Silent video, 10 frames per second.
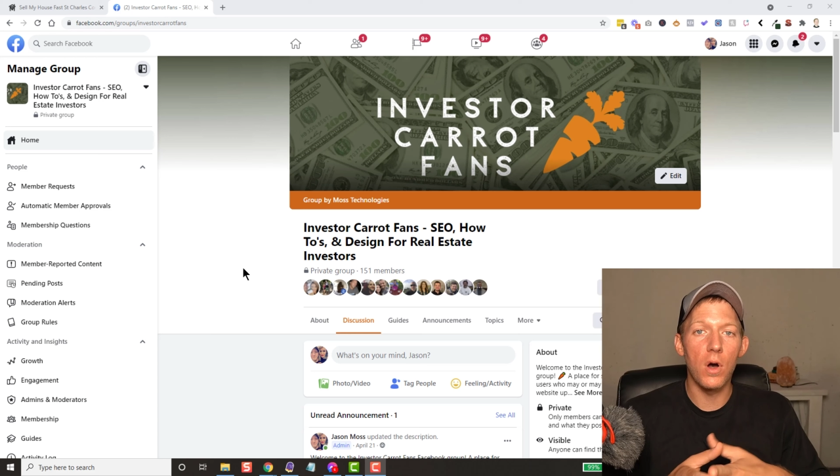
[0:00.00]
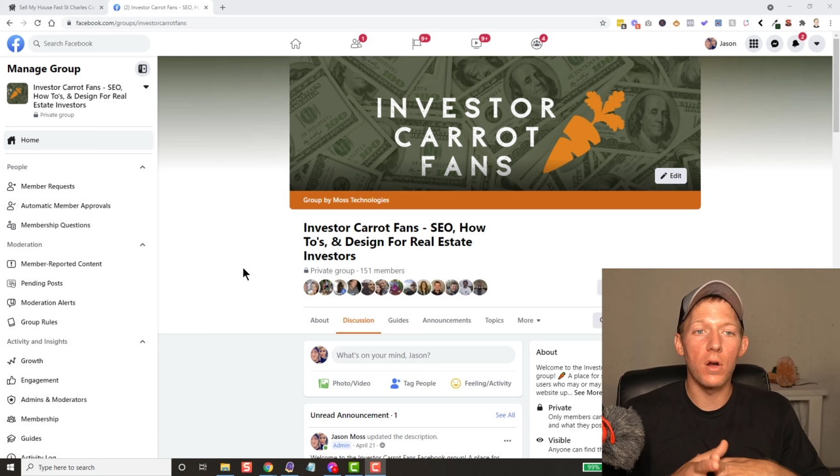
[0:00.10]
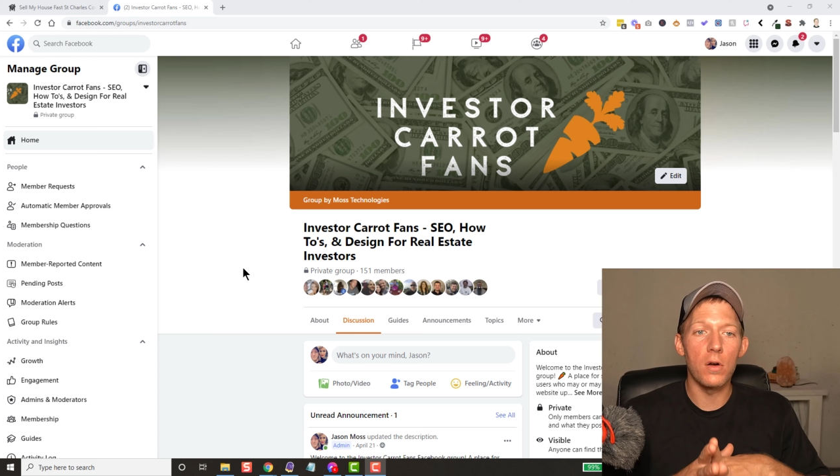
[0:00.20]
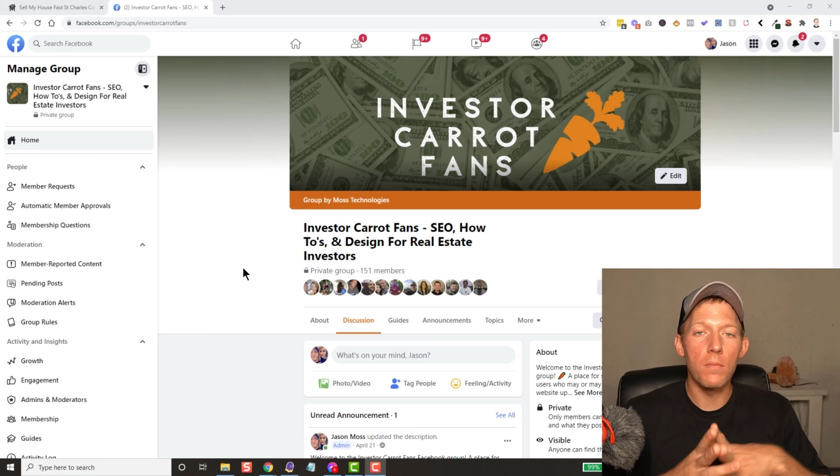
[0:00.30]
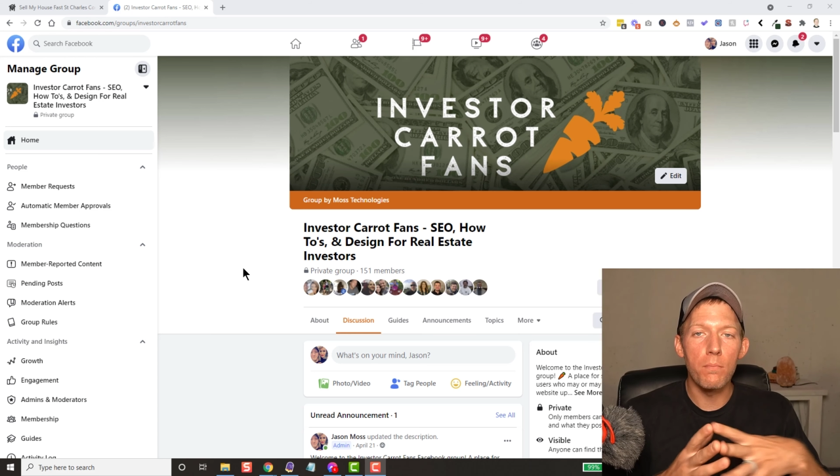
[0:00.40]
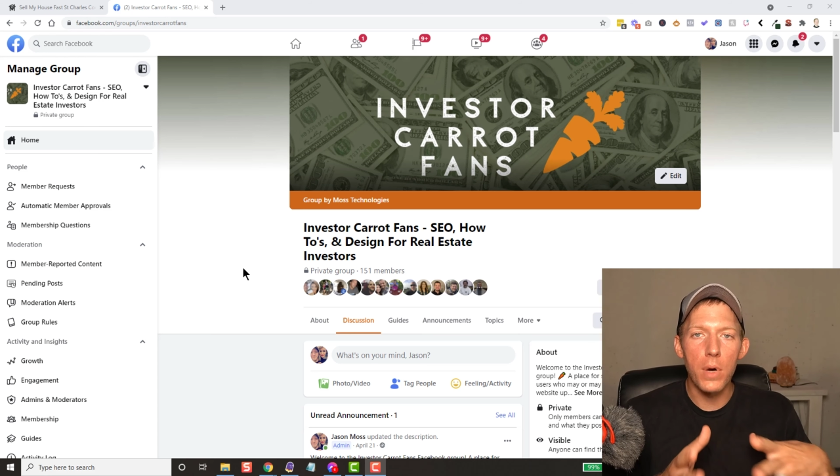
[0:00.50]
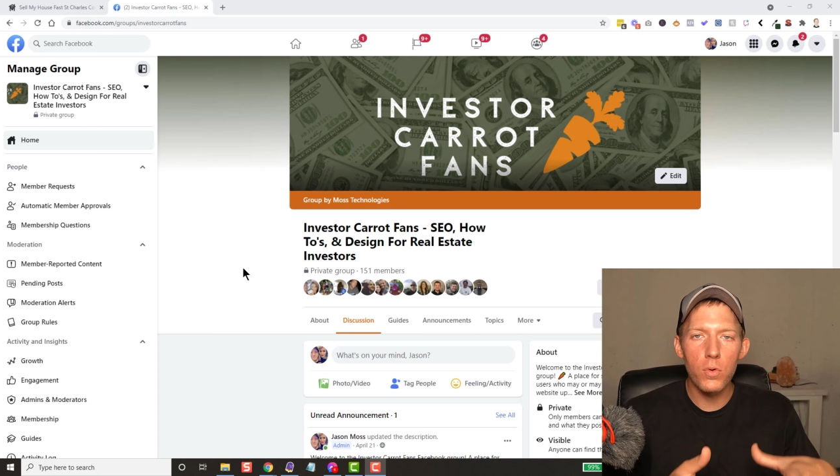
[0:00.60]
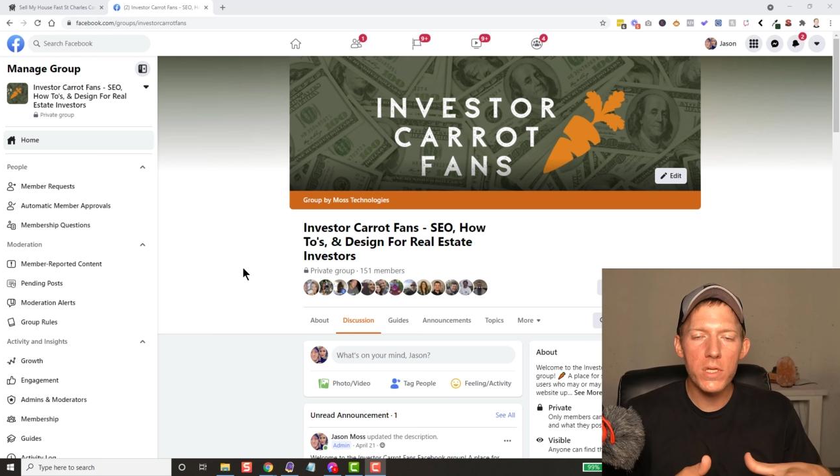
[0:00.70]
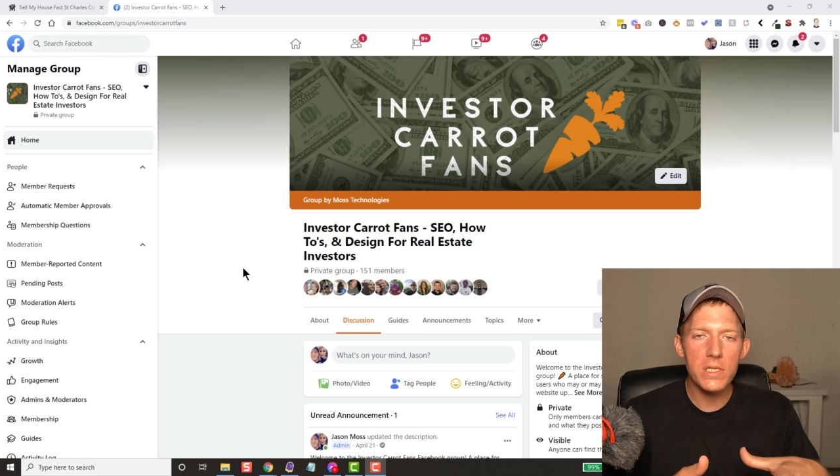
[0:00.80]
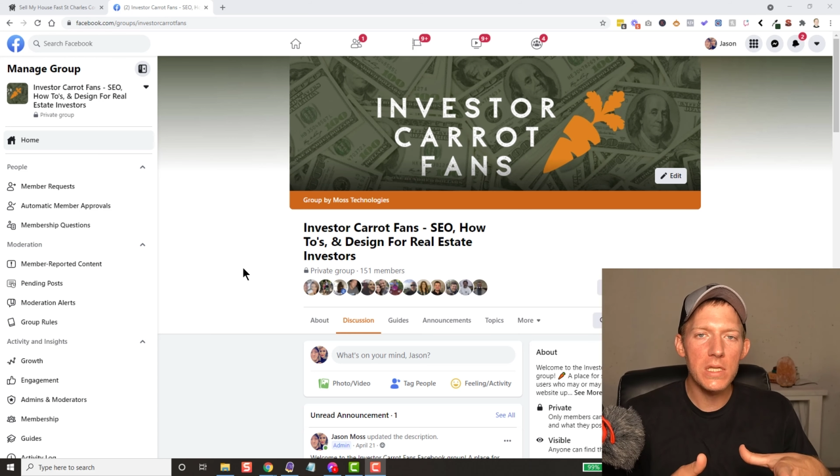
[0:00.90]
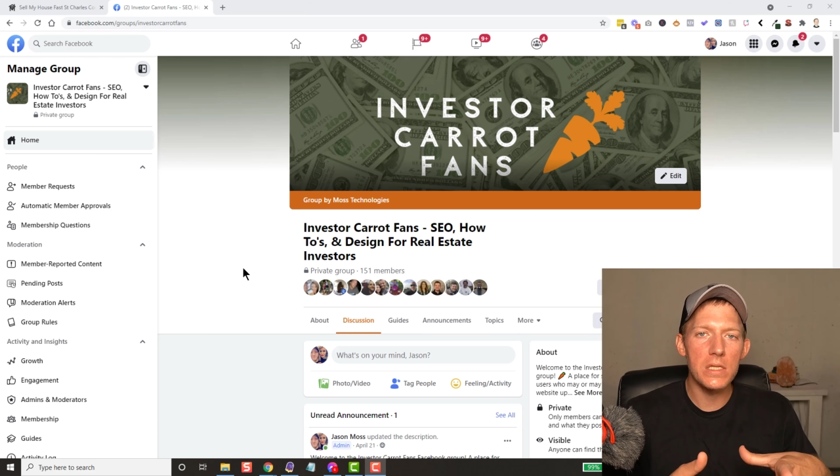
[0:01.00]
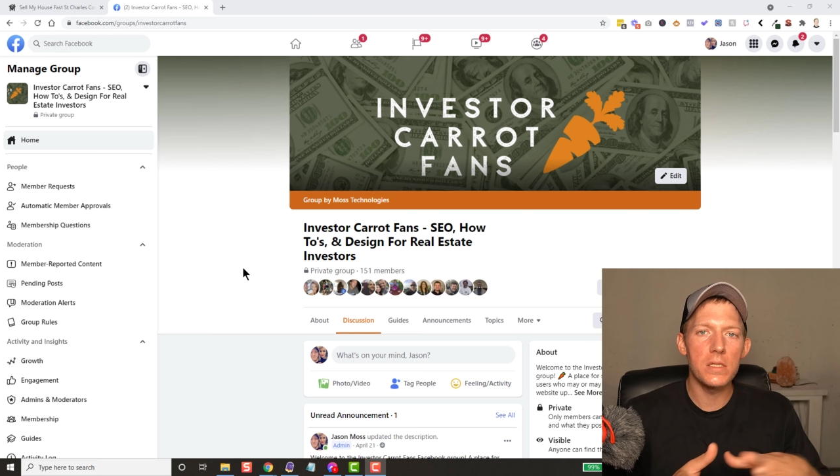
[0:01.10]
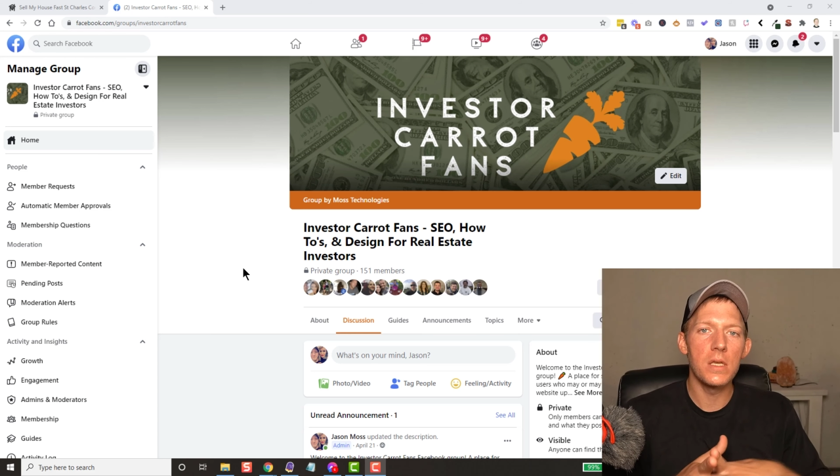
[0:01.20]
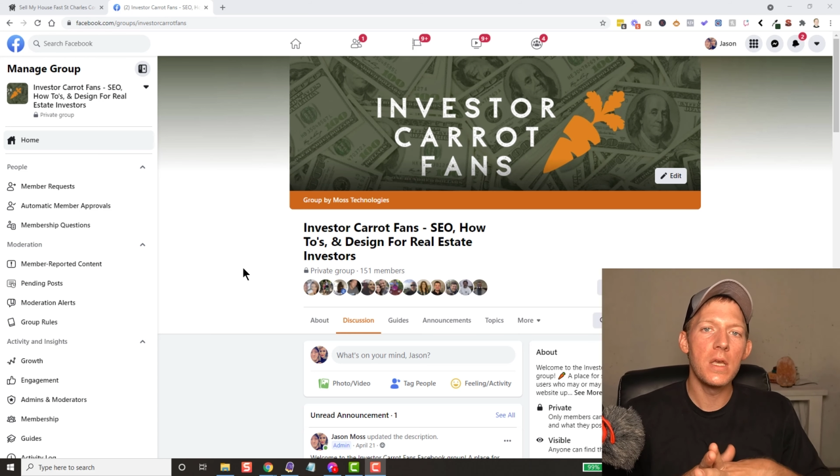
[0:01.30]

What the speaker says: our bonuses.